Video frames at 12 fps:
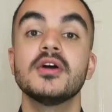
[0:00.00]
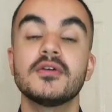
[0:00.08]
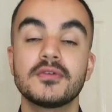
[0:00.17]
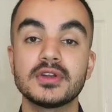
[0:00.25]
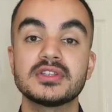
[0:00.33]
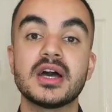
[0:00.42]

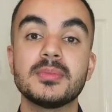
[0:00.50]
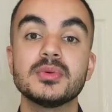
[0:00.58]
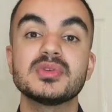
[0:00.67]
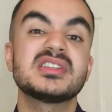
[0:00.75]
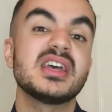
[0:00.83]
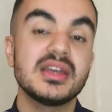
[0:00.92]
For
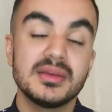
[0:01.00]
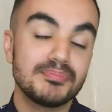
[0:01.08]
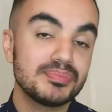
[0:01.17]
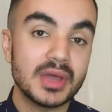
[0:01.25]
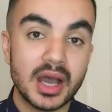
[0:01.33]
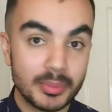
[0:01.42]
example, say
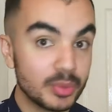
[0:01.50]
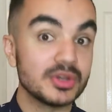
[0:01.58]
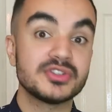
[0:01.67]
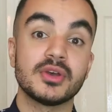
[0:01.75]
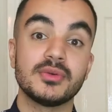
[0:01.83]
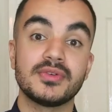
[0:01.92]
I
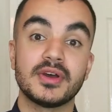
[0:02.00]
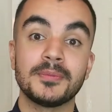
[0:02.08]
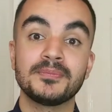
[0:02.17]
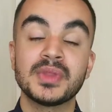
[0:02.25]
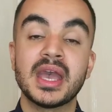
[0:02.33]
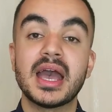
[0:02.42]
bought a
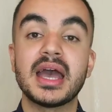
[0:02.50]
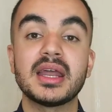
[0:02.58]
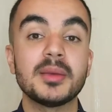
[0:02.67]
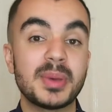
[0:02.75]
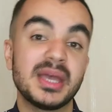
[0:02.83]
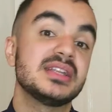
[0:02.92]
sofa and
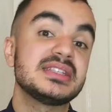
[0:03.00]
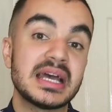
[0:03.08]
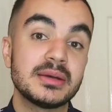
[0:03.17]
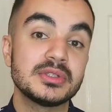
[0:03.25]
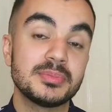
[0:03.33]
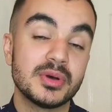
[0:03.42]
I paid a
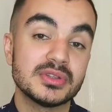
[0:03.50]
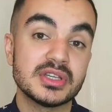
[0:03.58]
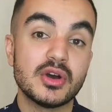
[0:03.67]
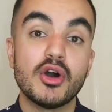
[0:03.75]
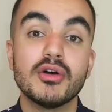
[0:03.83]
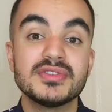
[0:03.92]
down
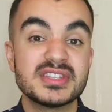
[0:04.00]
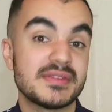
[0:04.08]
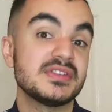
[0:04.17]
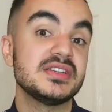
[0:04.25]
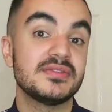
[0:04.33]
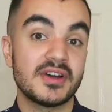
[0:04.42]
deposit of
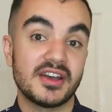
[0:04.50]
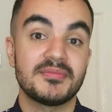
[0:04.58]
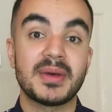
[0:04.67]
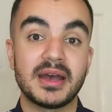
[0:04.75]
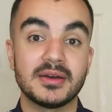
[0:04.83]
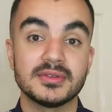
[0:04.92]

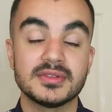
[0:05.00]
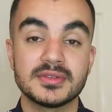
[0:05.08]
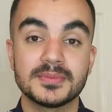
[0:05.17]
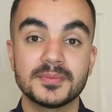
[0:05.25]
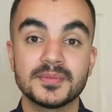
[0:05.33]
£75.